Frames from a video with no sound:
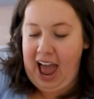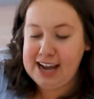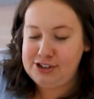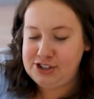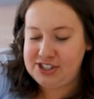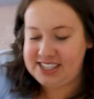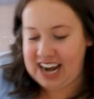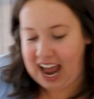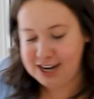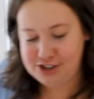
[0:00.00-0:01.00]
I
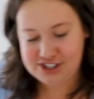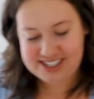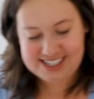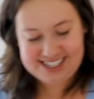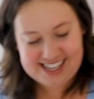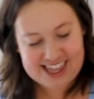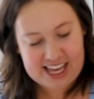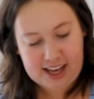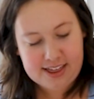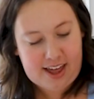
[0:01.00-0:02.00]
just
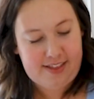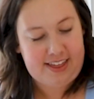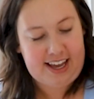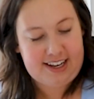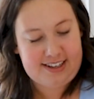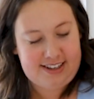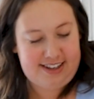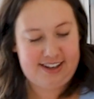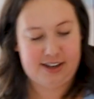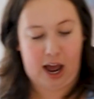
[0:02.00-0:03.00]
think that
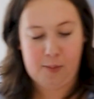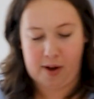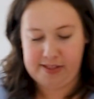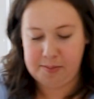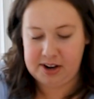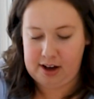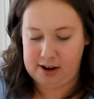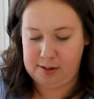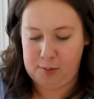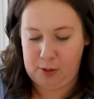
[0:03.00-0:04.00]
I want them to
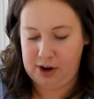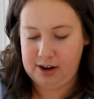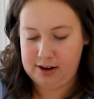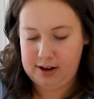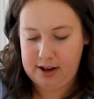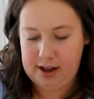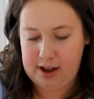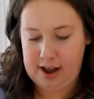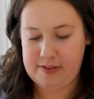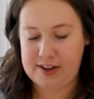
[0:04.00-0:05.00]
cuddle more, and